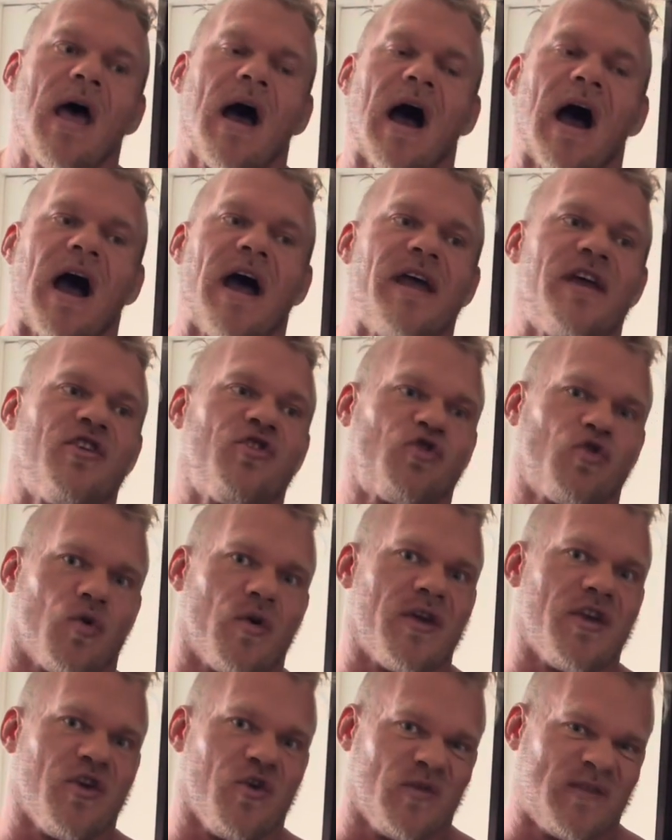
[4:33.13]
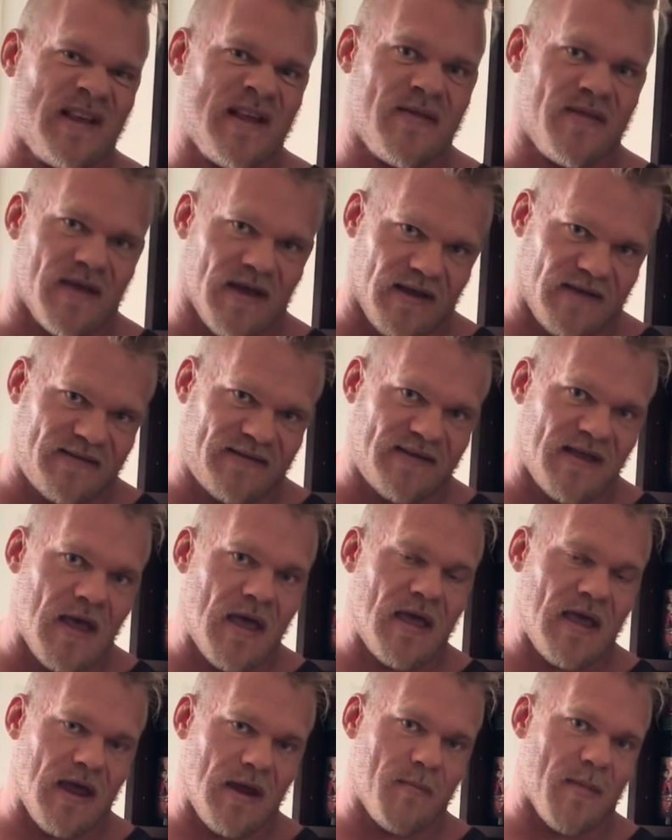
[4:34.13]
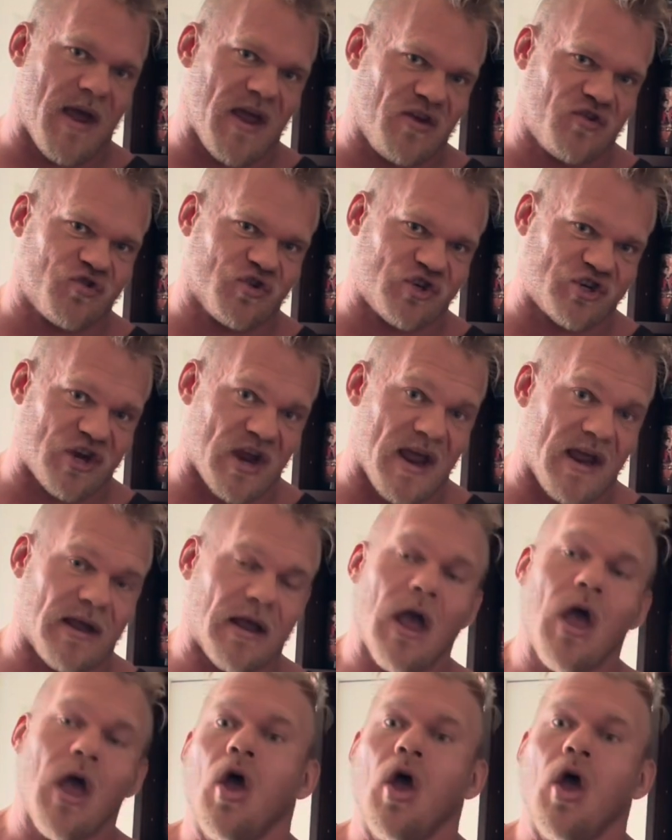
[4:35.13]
I enjoy using this in my intra shake.